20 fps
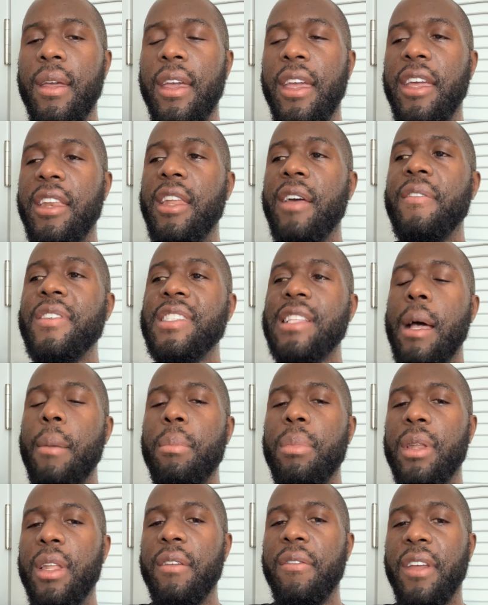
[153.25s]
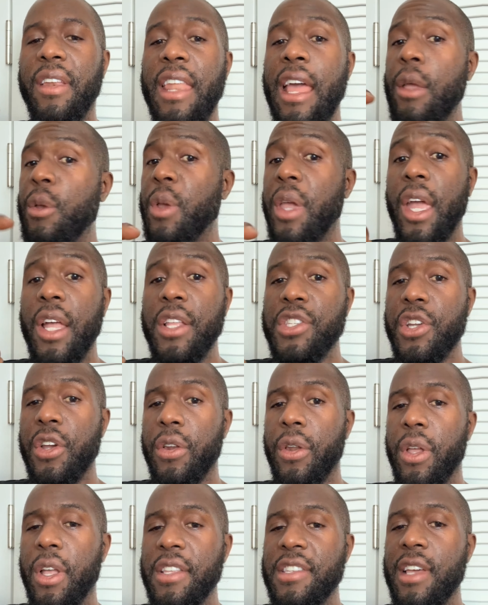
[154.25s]
He never stopped believing. Now you can't
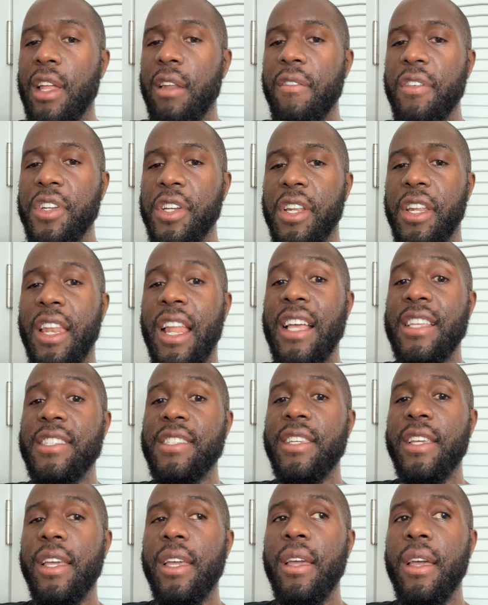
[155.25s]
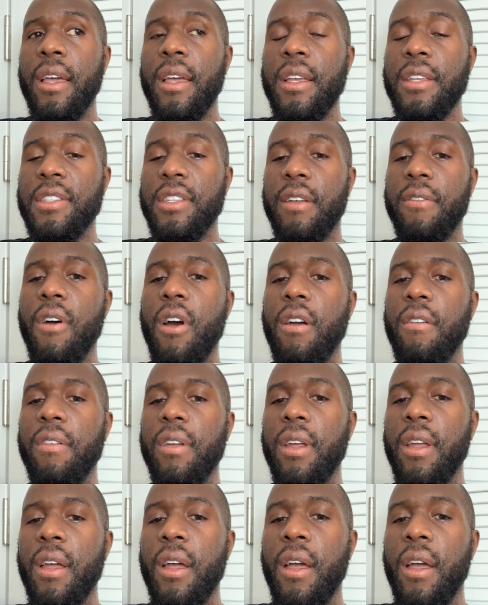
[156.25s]
turn on your television and not see Steve Harvey.